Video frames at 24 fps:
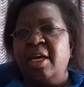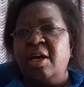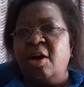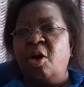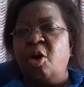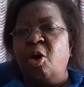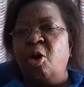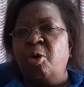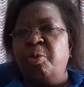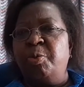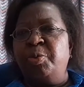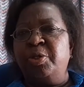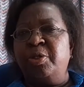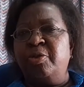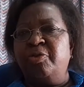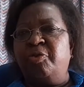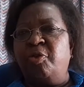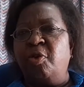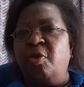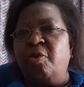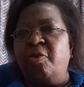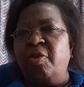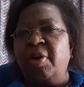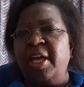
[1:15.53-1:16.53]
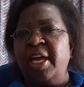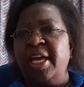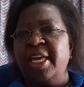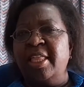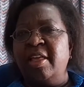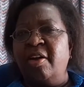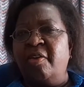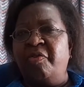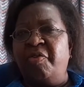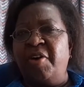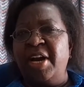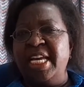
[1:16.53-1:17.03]
opt for either
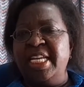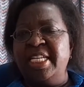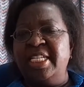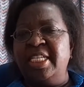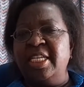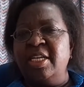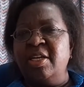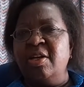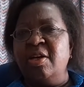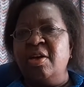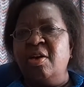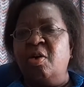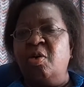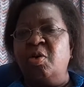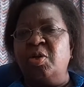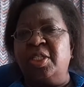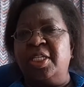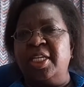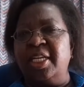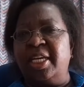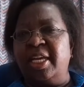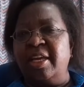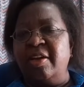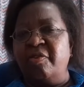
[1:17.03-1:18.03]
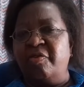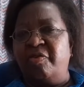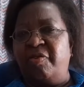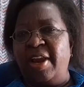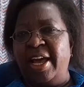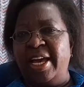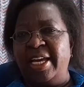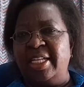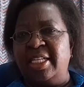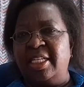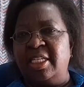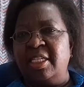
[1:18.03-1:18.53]
fighting or taking
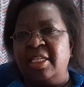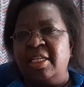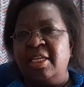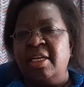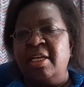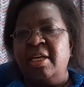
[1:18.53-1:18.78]
flight.